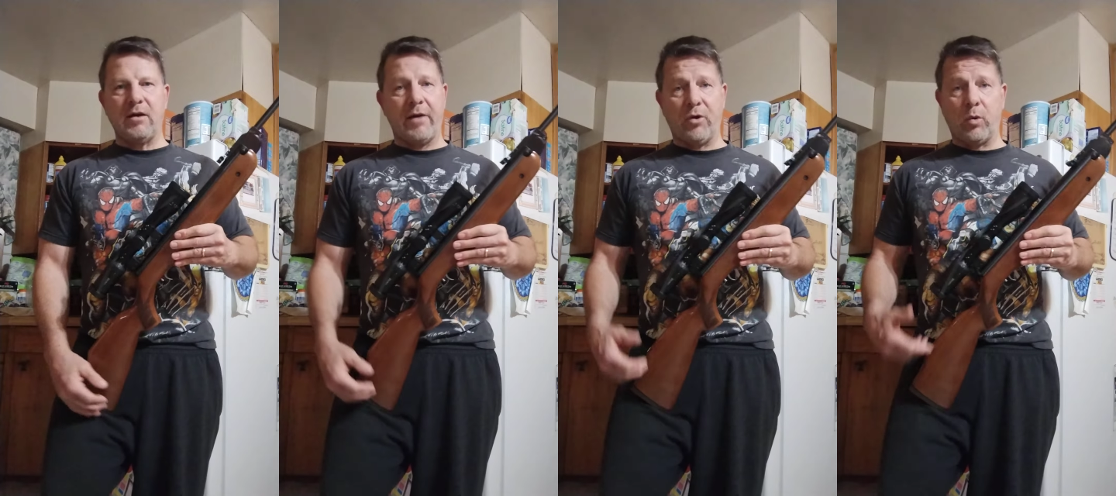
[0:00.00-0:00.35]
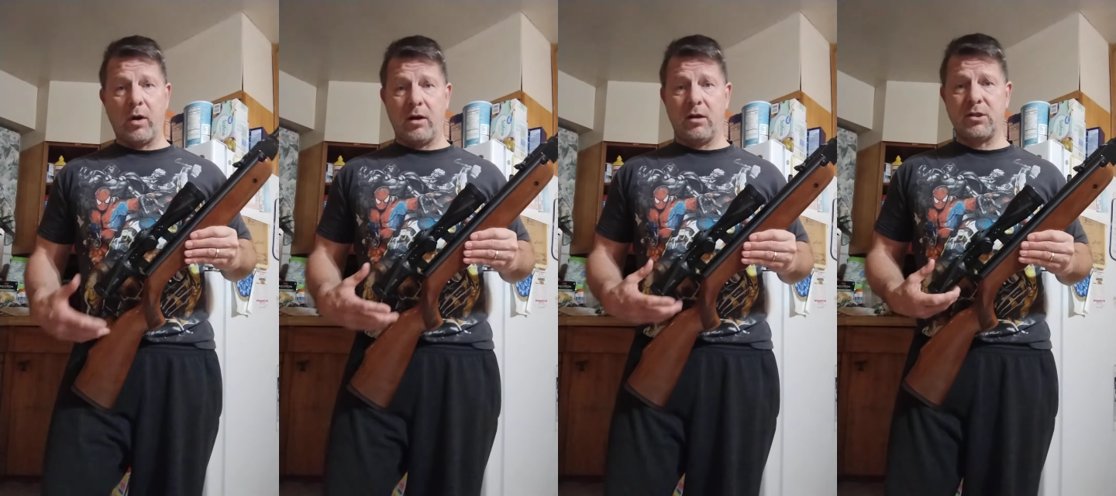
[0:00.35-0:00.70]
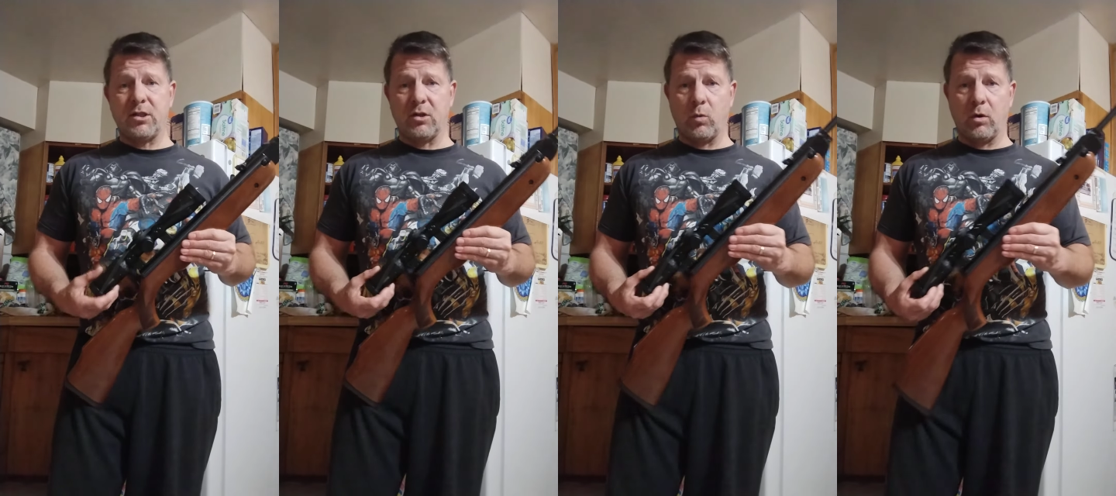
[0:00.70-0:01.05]
everywhere
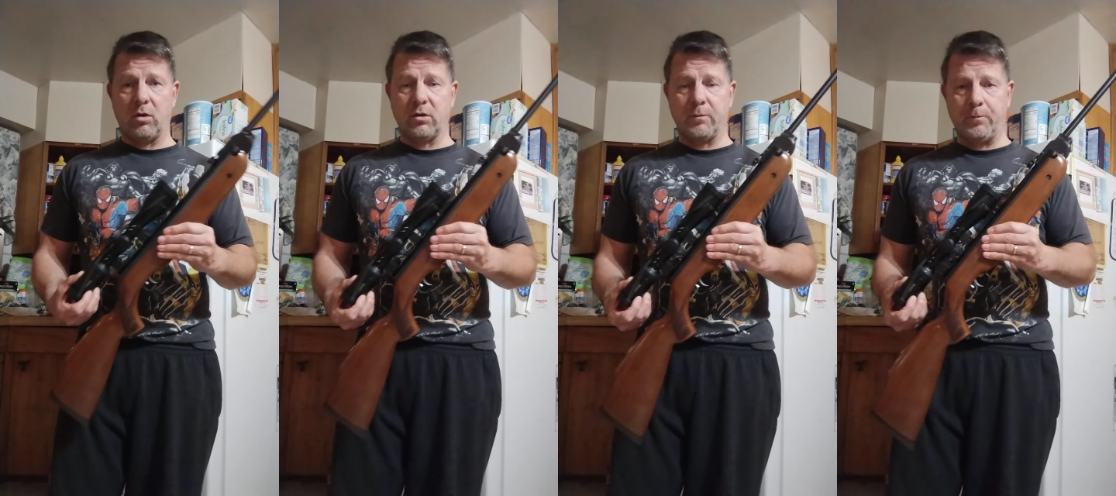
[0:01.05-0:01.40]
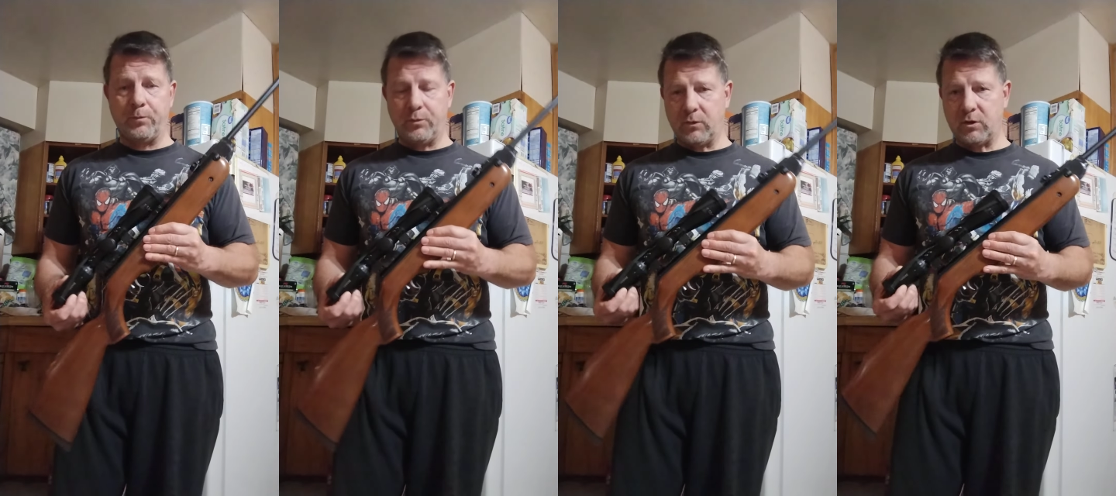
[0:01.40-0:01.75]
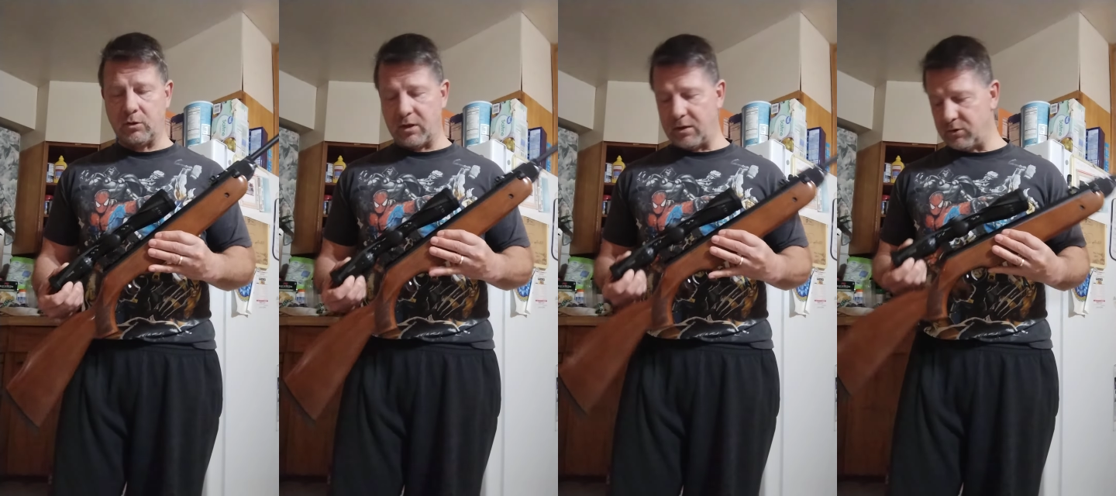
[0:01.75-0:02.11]
else in the world.
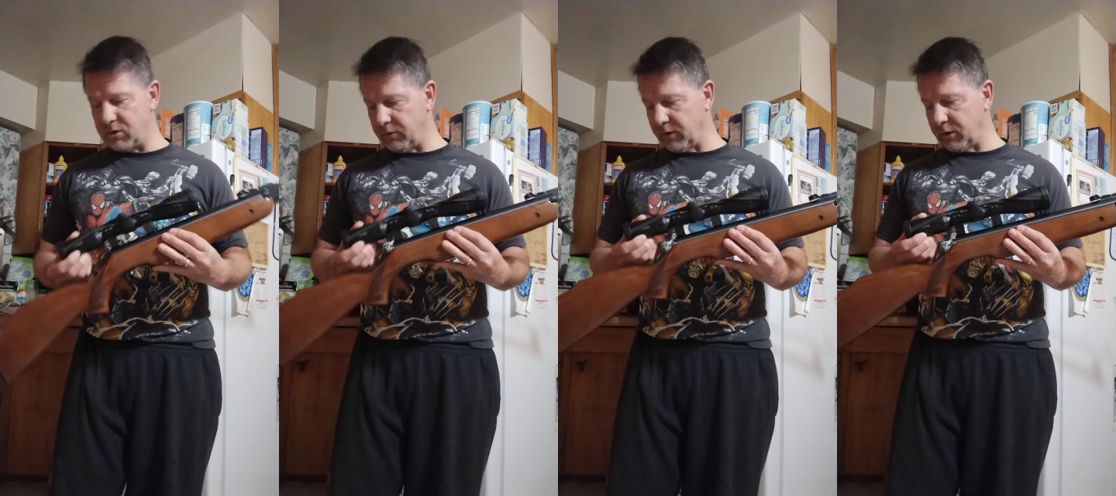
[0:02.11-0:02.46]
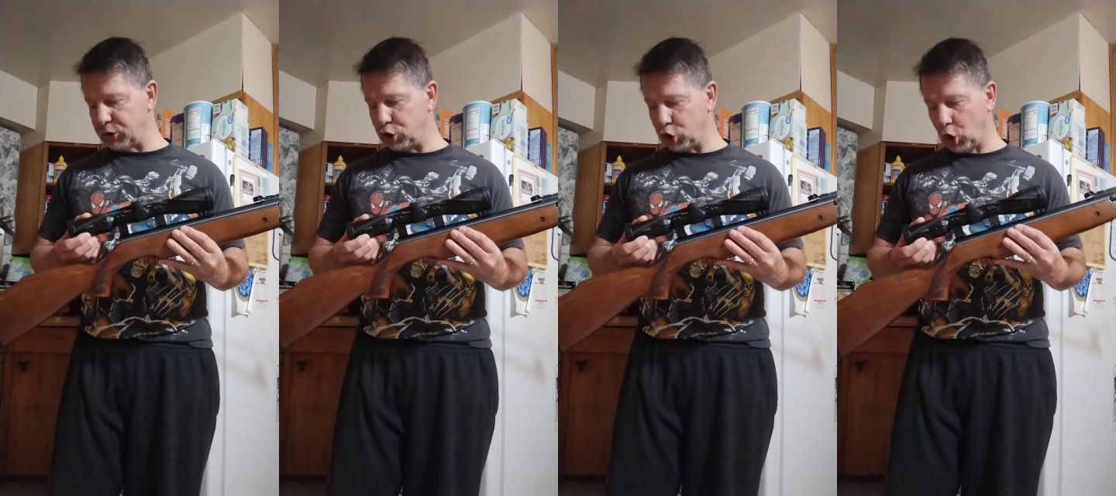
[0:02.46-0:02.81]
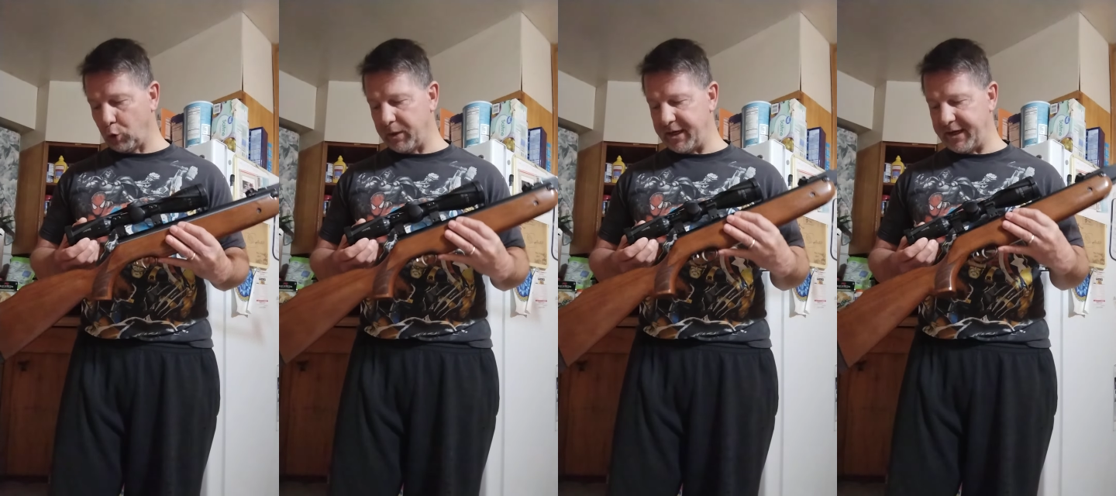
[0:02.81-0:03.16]
So that was over in
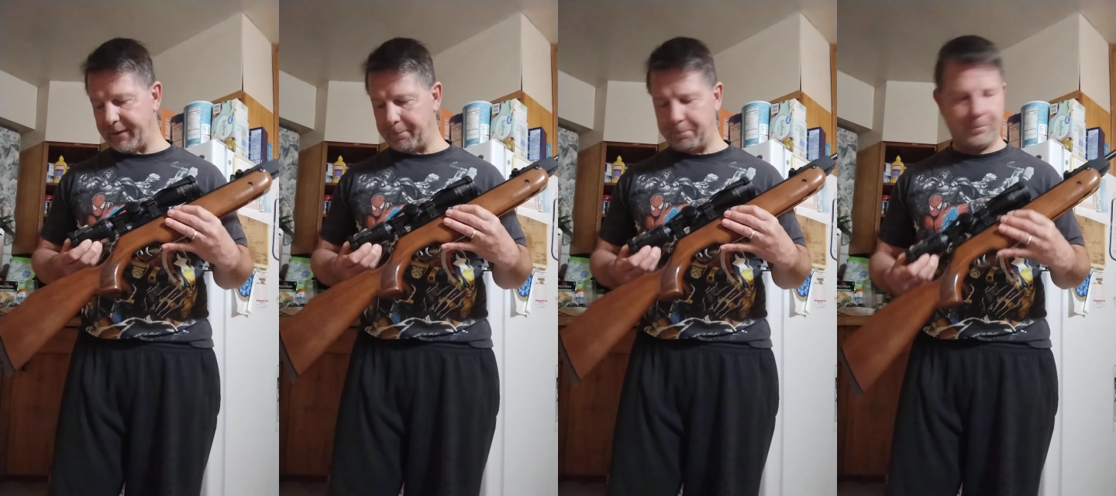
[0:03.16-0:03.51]
Germany.